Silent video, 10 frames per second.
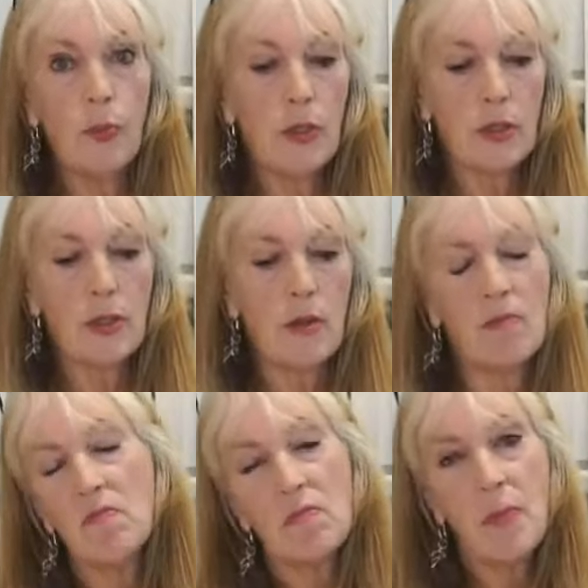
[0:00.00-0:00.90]
put
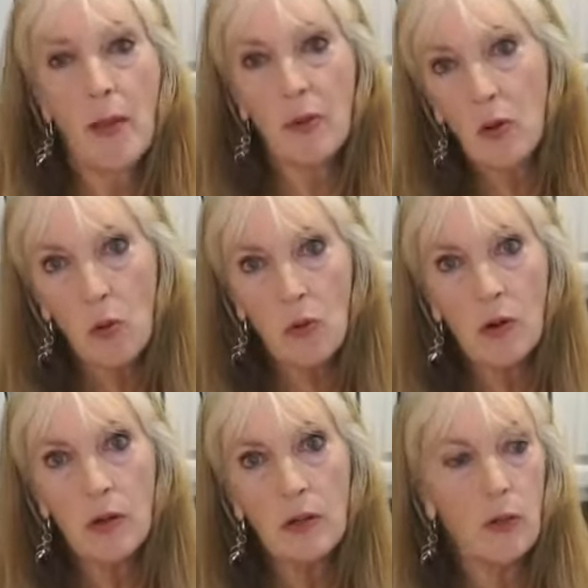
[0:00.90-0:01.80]
some
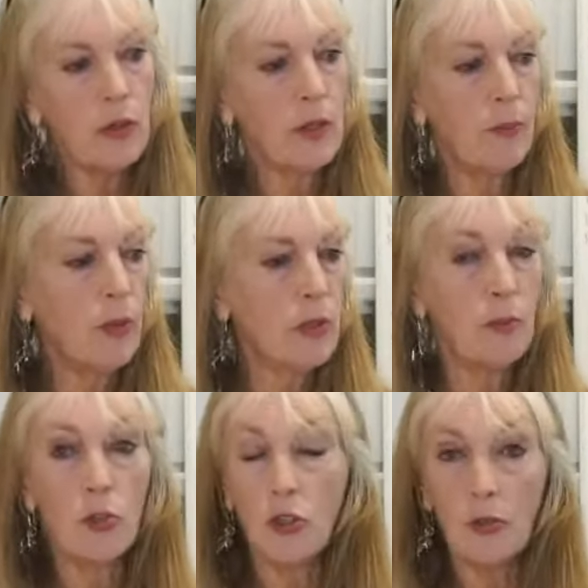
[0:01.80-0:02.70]
peppercorn or you can put
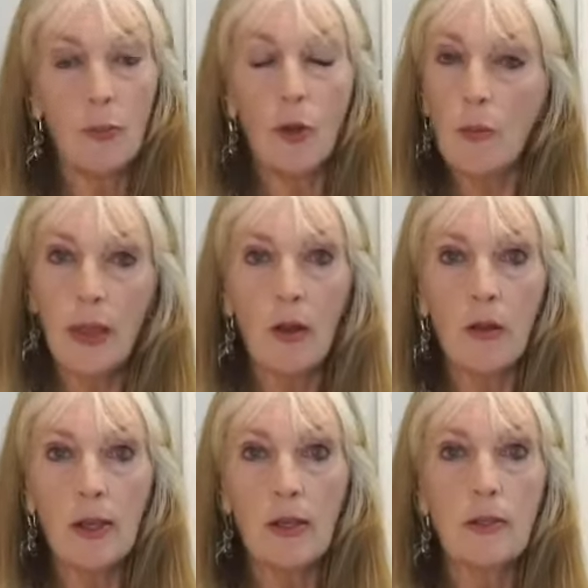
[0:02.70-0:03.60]
some juniper
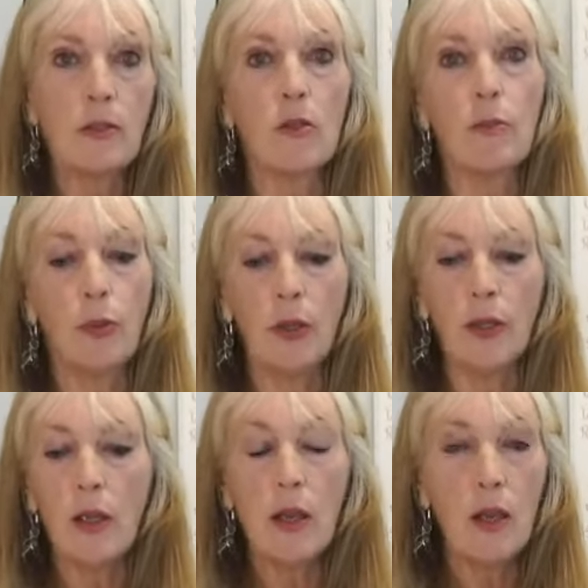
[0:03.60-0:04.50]
berries, you can put
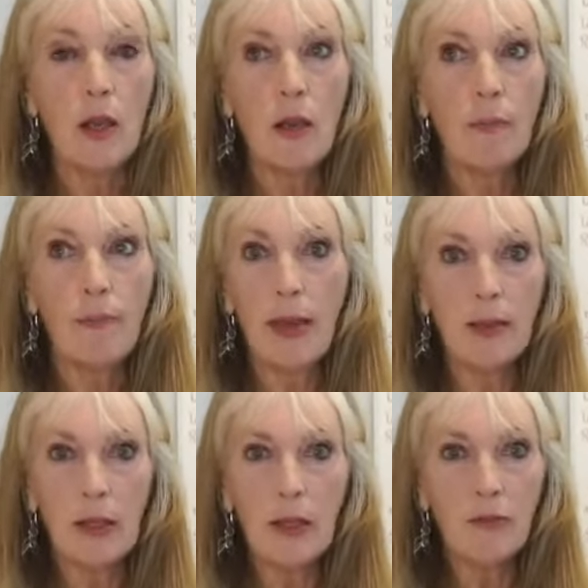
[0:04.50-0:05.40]
bay
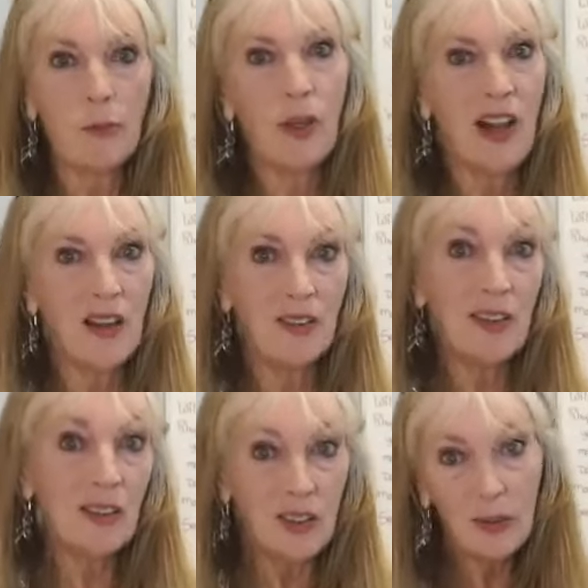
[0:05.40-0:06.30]
leaf,
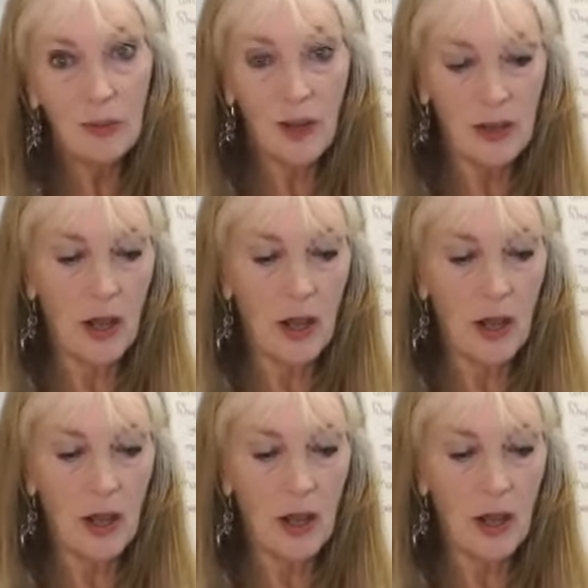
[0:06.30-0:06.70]
whatever you want.